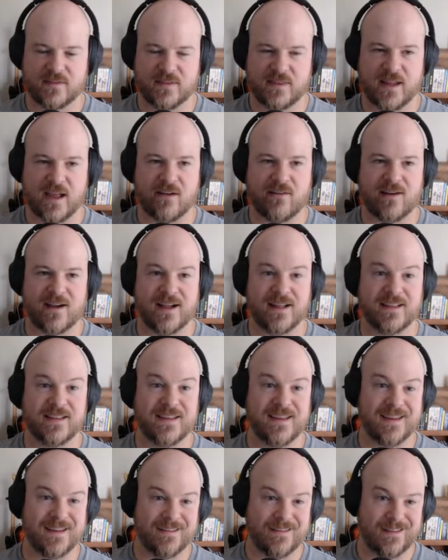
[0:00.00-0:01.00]
Now,
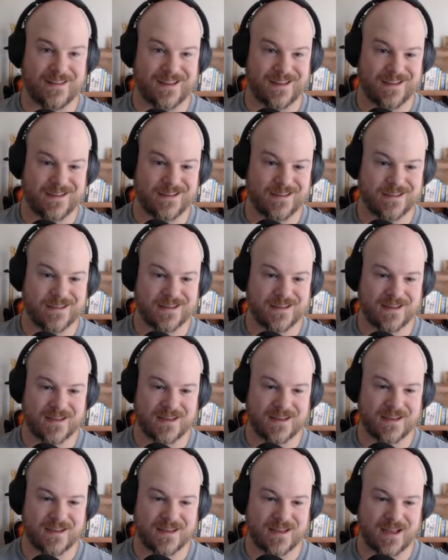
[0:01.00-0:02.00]
ideally,
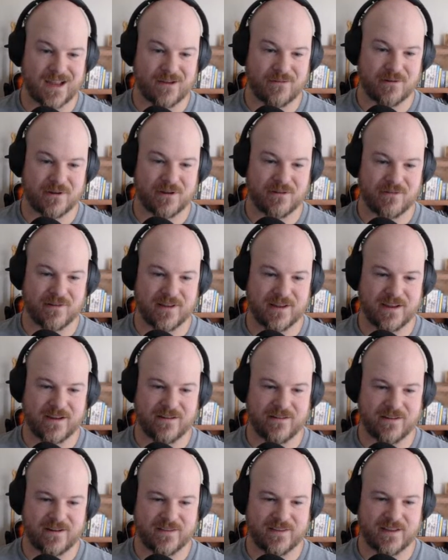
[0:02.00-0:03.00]
I would go in
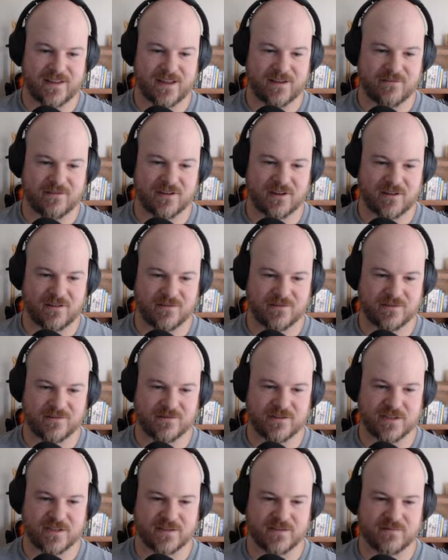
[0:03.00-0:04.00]
here and then I would also
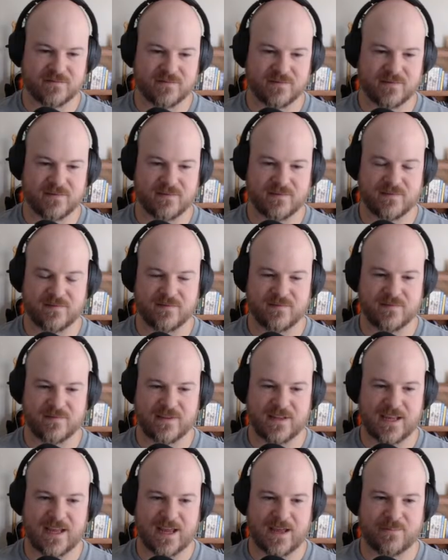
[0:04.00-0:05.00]
just
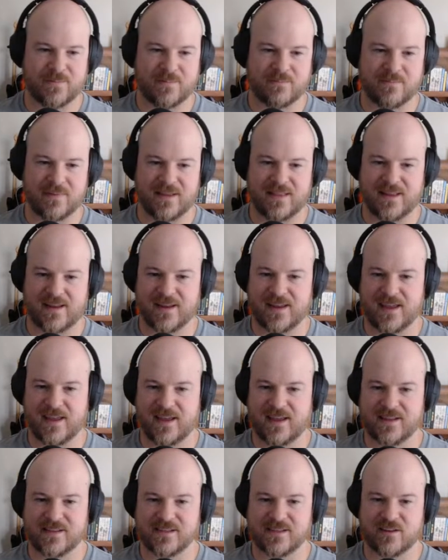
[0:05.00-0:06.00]
tap and be like,
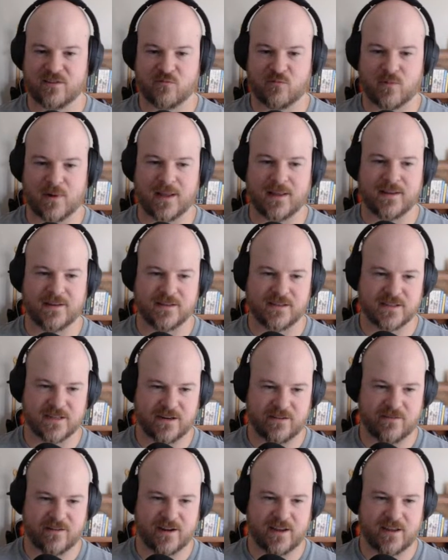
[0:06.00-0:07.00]
hey, it's in the wetlands
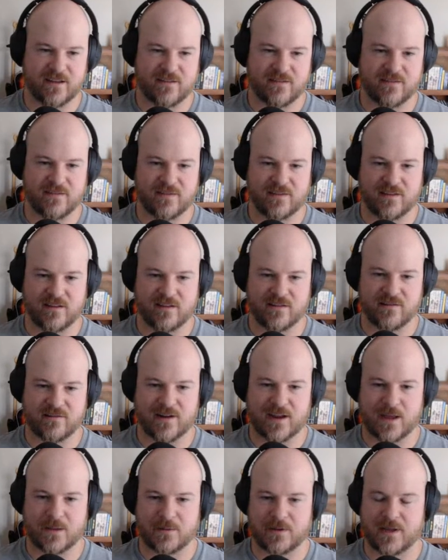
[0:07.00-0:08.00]
area, your
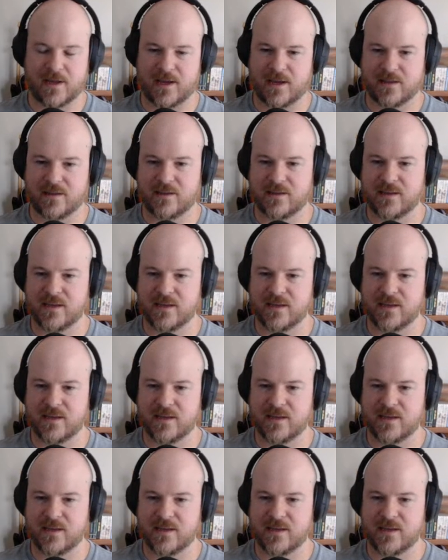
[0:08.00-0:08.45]
habitat.